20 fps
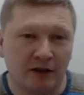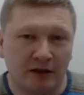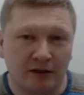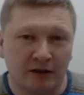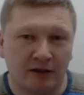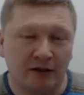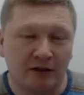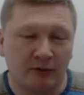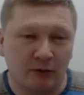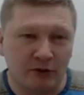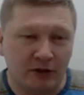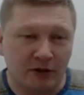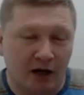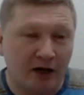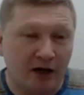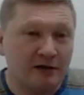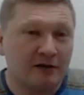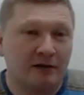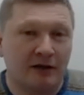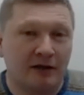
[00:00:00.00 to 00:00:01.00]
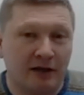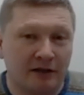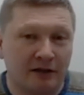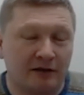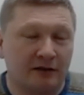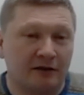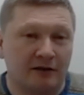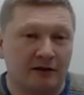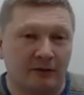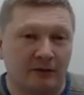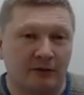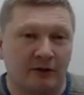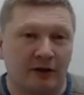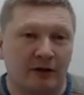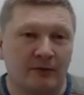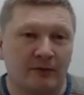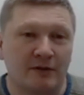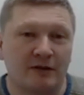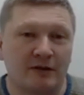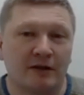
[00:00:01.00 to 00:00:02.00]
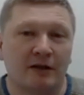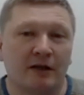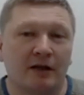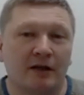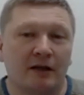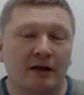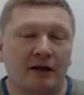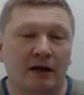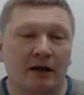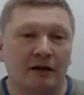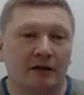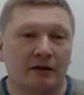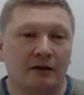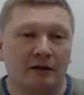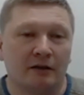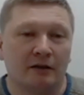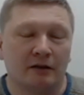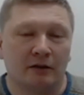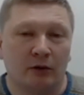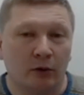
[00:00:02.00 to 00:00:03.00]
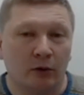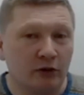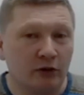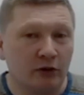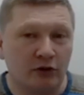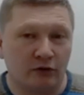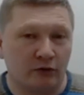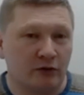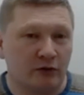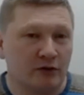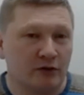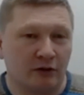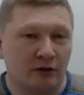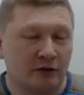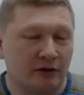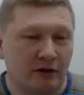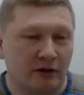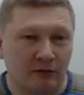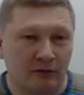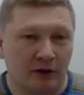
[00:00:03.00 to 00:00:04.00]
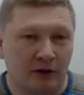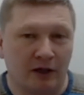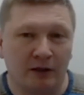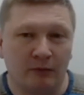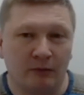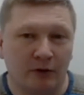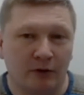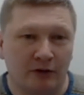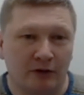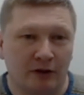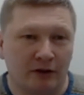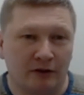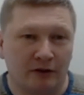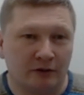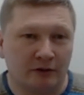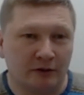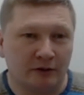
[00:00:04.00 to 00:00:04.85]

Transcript: They was isolated sometimes, and the knowledge was not available, yeah?